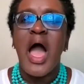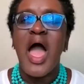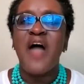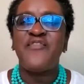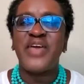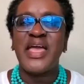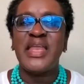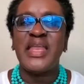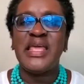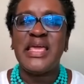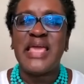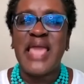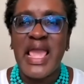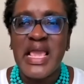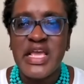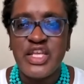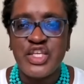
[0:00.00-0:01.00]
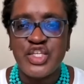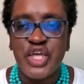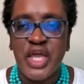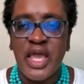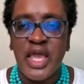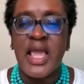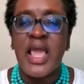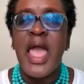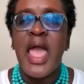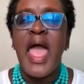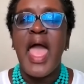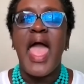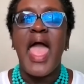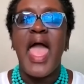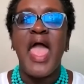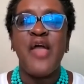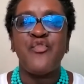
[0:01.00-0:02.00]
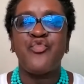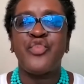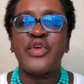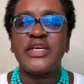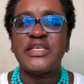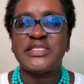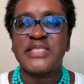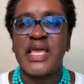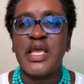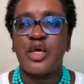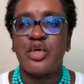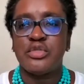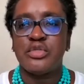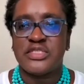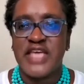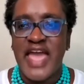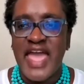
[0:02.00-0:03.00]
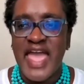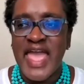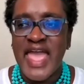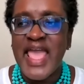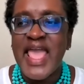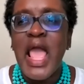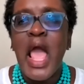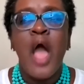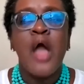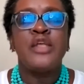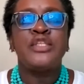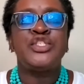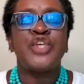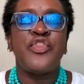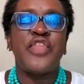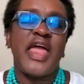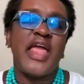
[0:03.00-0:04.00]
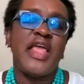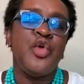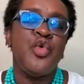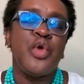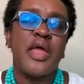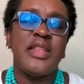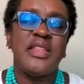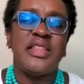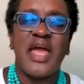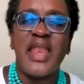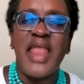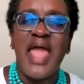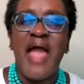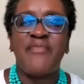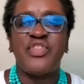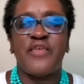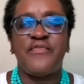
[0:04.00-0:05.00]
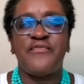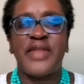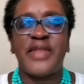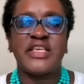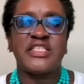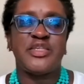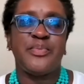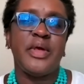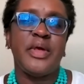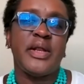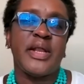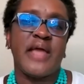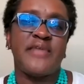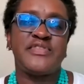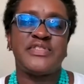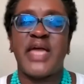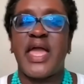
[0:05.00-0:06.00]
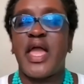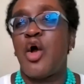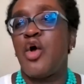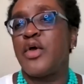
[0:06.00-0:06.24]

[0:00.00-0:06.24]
of engaging every single day so that you can then have the flexibility of saying,